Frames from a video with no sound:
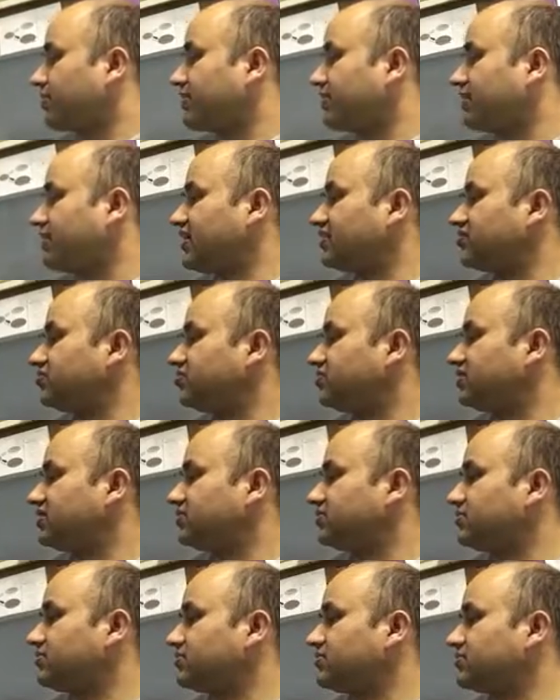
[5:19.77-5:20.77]
there are two
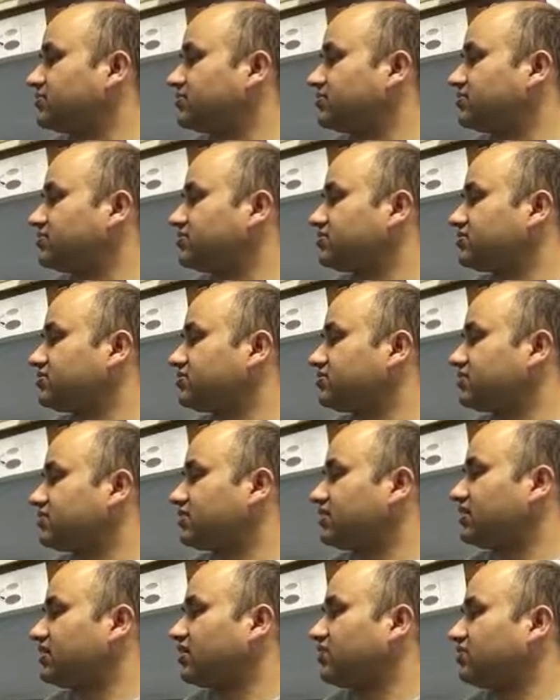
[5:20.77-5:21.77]
antibodies used,
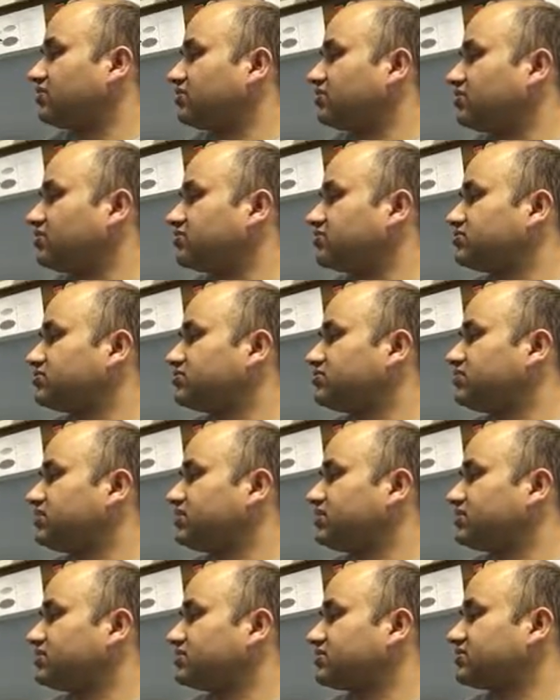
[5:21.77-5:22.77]
two
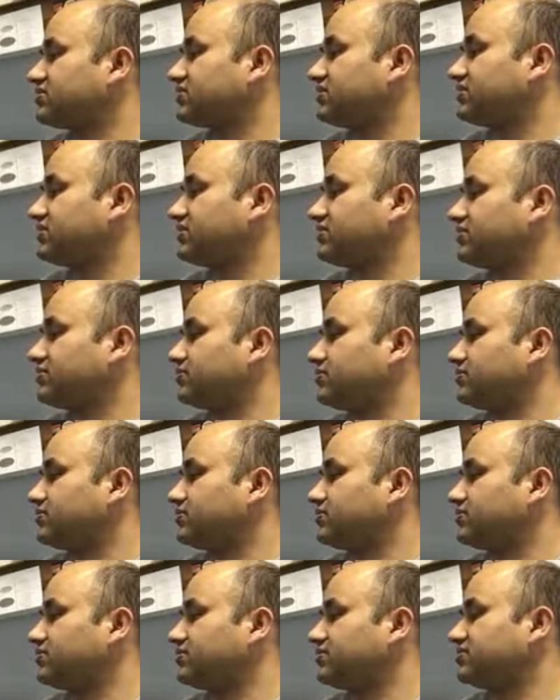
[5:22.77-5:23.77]
layers of antibodies
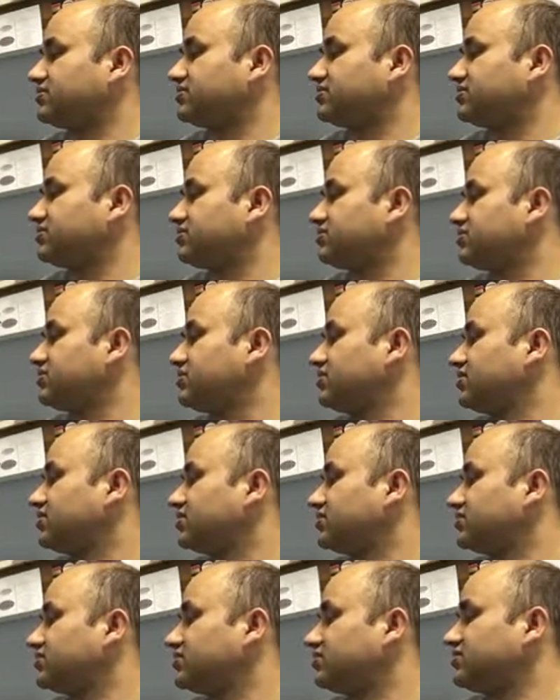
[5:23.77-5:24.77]
is used.
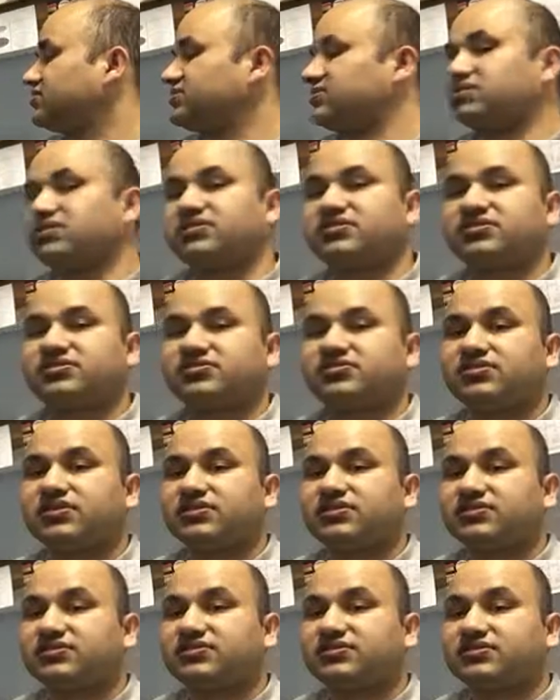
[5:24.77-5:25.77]
So this is the tissue
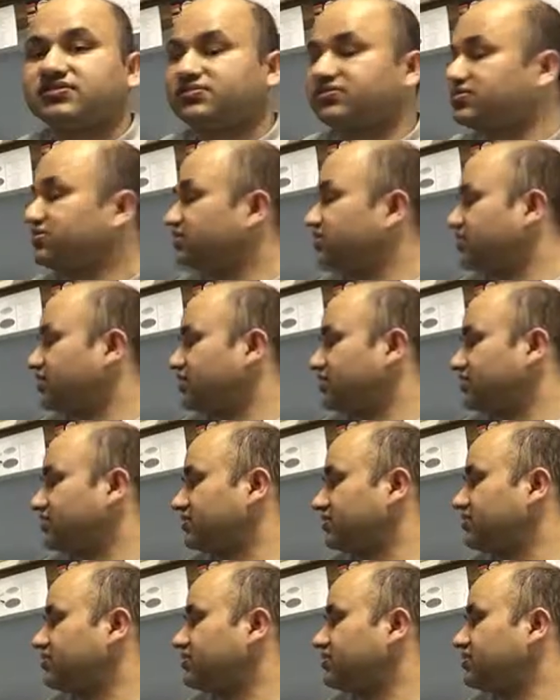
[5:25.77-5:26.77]
antigens here, right
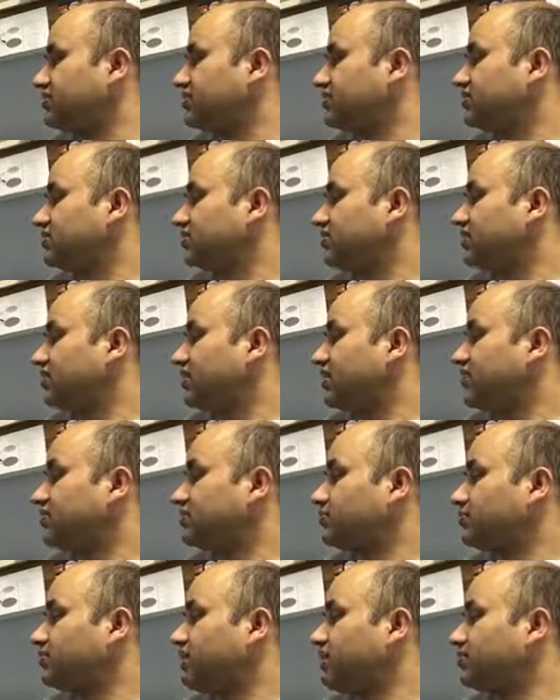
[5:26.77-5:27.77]
here. And
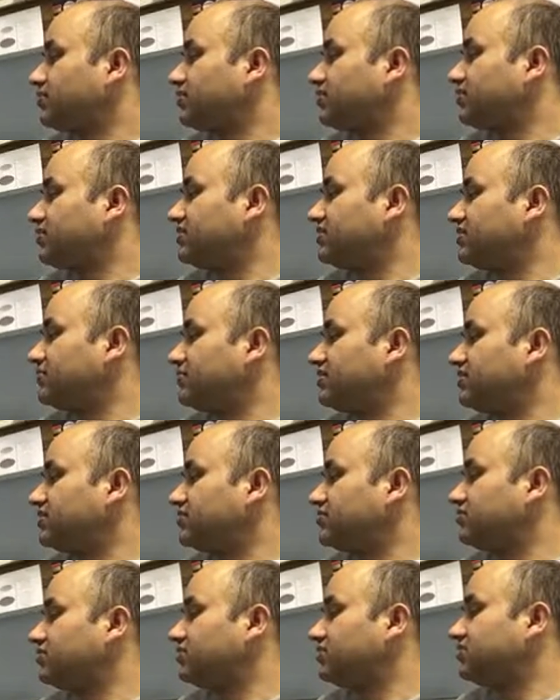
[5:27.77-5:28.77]
the primary
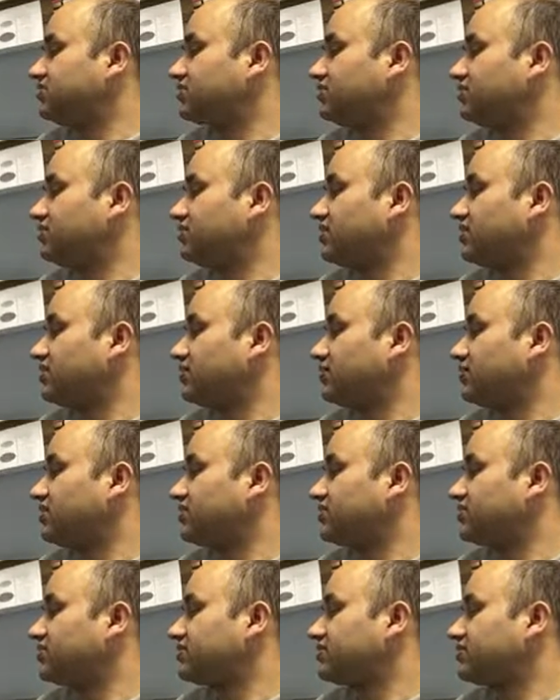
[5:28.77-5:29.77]
antibody, which is on
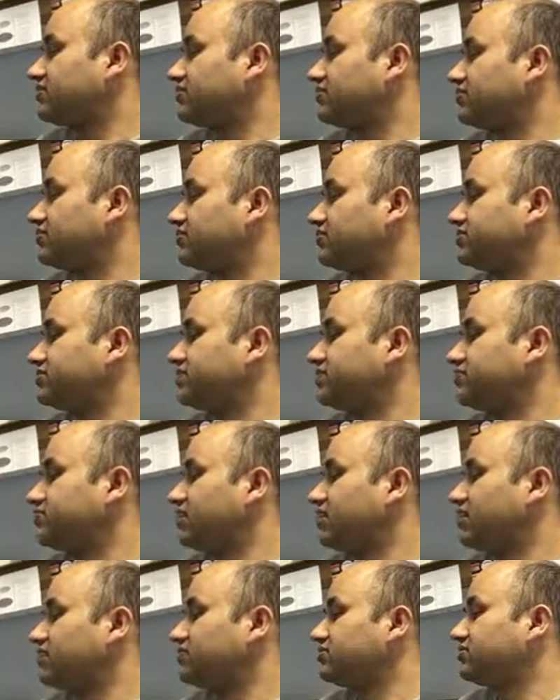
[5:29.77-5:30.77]
label, which is
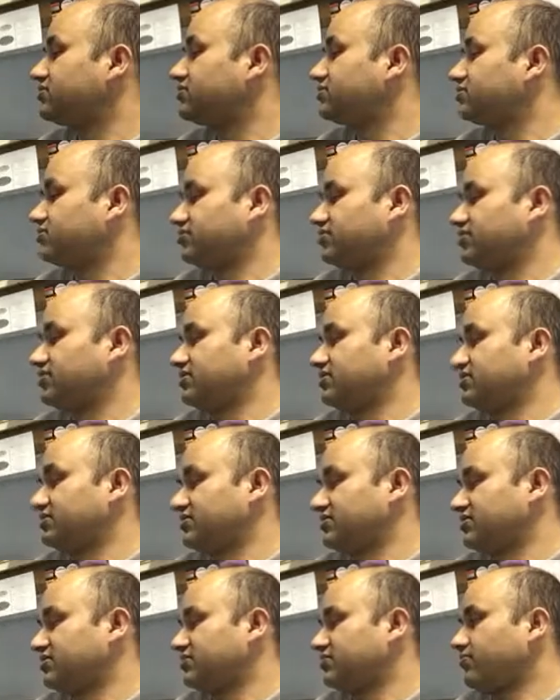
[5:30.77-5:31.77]
bound with the tissue
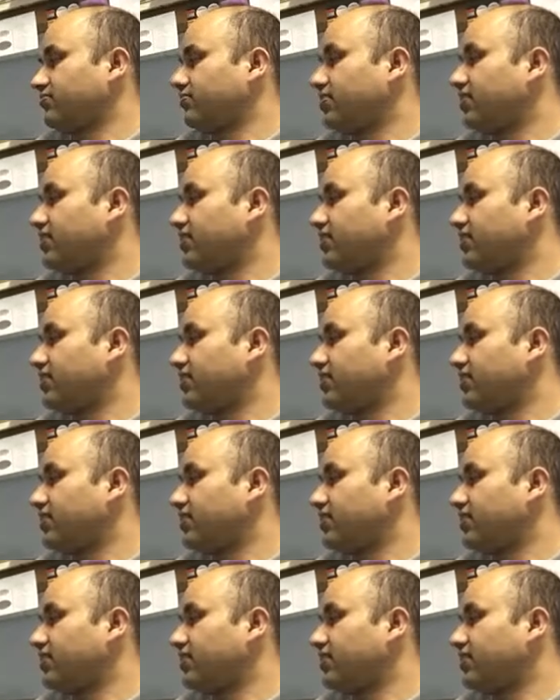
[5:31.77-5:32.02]
antigens,